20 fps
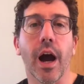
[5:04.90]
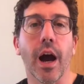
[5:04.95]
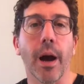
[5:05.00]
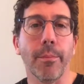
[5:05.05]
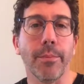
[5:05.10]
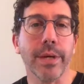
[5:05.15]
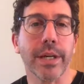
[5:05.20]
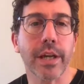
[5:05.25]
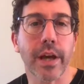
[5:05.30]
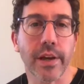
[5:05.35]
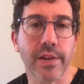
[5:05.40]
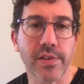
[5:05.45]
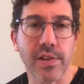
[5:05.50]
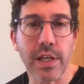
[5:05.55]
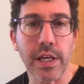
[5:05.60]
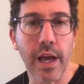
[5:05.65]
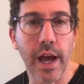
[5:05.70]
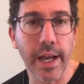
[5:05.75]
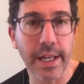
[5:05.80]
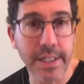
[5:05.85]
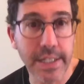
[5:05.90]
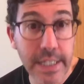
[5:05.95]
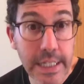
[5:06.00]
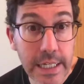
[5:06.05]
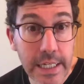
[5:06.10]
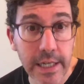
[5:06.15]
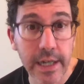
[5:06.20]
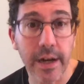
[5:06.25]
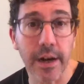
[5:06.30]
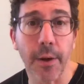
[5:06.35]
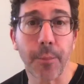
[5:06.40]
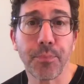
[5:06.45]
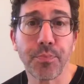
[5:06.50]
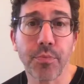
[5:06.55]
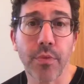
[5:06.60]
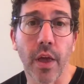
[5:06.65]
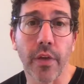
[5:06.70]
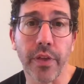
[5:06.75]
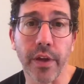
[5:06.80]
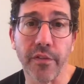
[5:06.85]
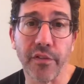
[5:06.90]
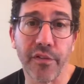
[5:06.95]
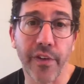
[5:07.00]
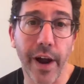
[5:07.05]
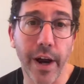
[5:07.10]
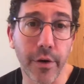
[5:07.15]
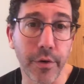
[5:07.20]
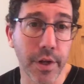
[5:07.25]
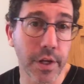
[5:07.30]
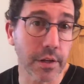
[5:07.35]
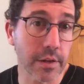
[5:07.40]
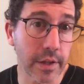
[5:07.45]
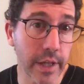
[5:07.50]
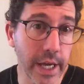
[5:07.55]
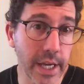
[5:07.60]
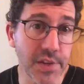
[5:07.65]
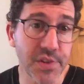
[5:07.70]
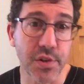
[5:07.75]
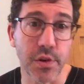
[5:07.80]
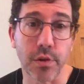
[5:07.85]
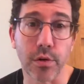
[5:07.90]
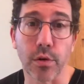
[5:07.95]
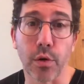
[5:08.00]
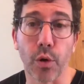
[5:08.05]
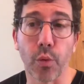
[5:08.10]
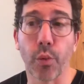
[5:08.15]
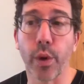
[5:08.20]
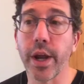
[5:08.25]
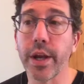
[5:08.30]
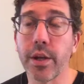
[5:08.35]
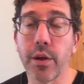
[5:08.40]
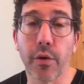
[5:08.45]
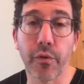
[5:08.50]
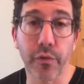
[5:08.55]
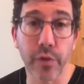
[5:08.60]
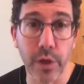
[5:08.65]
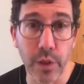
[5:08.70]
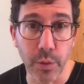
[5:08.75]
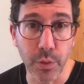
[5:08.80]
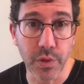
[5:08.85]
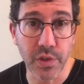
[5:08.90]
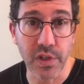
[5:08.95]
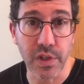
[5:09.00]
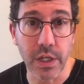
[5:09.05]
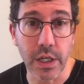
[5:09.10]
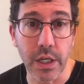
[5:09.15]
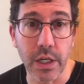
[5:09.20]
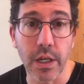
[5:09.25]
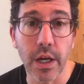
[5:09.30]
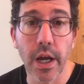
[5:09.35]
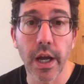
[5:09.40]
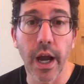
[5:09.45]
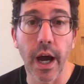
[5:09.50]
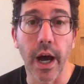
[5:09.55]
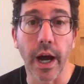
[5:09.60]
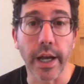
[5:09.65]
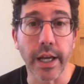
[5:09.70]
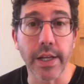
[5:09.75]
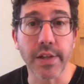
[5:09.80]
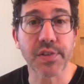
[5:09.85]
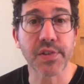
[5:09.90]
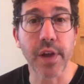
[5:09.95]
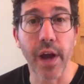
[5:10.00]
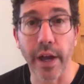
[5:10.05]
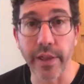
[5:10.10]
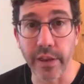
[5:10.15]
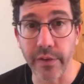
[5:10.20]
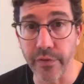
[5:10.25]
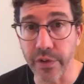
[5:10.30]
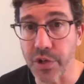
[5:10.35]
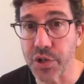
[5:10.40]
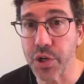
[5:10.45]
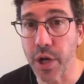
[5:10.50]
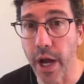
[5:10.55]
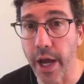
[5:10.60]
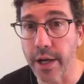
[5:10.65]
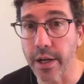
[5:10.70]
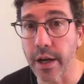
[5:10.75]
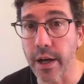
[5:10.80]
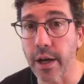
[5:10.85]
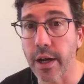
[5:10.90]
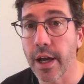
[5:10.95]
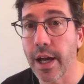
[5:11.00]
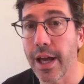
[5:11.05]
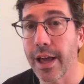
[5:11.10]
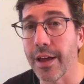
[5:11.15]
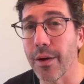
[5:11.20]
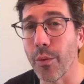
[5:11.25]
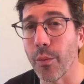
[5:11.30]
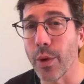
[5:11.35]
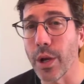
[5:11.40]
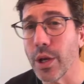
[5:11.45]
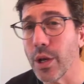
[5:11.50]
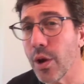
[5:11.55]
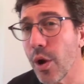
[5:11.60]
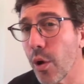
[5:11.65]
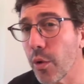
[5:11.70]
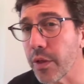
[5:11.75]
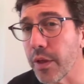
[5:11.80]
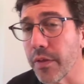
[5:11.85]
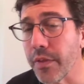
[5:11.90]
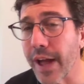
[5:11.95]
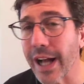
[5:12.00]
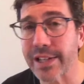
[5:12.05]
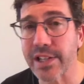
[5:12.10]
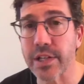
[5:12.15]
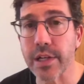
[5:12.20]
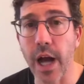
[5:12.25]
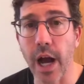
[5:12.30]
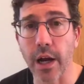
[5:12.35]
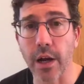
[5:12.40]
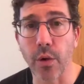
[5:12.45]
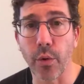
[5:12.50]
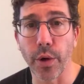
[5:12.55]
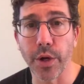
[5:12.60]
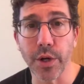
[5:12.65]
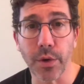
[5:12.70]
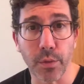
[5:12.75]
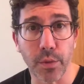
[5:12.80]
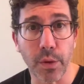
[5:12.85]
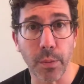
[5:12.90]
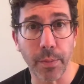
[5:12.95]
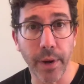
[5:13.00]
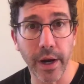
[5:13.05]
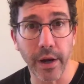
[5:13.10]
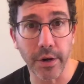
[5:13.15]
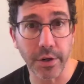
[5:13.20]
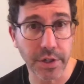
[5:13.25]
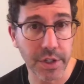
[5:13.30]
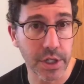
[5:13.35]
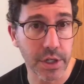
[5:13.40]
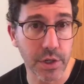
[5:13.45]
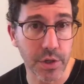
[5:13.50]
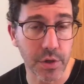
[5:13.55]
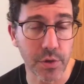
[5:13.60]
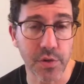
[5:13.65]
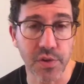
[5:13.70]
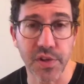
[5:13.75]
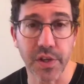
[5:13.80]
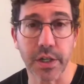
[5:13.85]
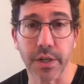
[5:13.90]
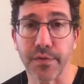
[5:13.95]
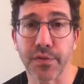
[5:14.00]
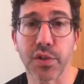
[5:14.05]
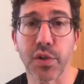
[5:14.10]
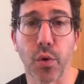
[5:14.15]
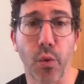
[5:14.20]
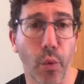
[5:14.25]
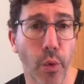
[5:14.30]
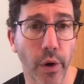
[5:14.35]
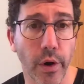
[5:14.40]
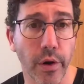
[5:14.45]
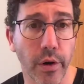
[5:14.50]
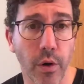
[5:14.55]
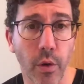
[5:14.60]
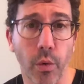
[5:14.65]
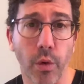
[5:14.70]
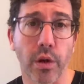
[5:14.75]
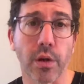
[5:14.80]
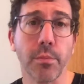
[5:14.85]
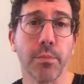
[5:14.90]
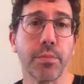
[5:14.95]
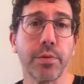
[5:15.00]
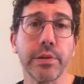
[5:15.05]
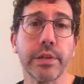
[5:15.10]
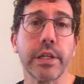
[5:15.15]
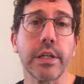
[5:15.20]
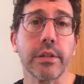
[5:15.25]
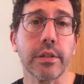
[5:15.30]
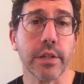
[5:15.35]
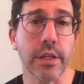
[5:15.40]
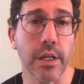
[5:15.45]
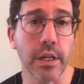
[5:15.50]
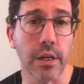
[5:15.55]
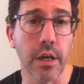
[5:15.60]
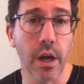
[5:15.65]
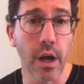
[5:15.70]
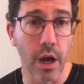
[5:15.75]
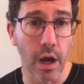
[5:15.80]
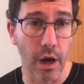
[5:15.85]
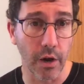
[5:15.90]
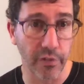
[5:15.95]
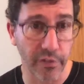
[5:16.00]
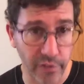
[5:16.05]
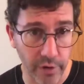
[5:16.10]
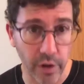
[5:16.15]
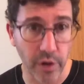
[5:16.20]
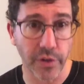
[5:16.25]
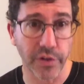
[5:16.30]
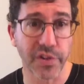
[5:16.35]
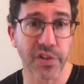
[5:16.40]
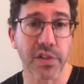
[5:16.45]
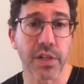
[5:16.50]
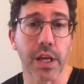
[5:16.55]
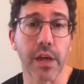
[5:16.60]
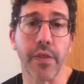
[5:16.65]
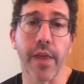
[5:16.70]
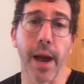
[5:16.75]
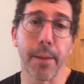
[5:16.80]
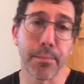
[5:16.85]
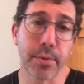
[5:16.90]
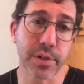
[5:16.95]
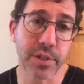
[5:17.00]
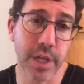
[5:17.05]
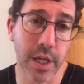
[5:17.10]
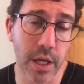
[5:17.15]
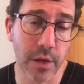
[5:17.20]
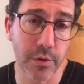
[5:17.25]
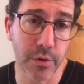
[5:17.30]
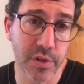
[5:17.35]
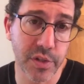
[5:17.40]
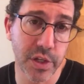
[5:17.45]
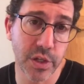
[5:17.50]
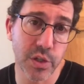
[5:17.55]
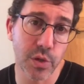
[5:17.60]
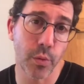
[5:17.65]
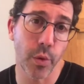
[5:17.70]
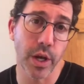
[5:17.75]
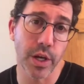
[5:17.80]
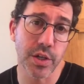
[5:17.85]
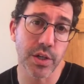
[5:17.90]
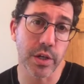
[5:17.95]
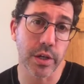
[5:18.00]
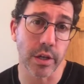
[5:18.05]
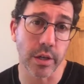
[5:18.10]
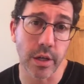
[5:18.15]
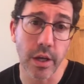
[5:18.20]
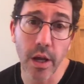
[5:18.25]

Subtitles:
because the idea that firing a laser or radio frequency inside the vagina, we know that that's not going to repair tissues that have torn or completely avulsed. In that particular situation,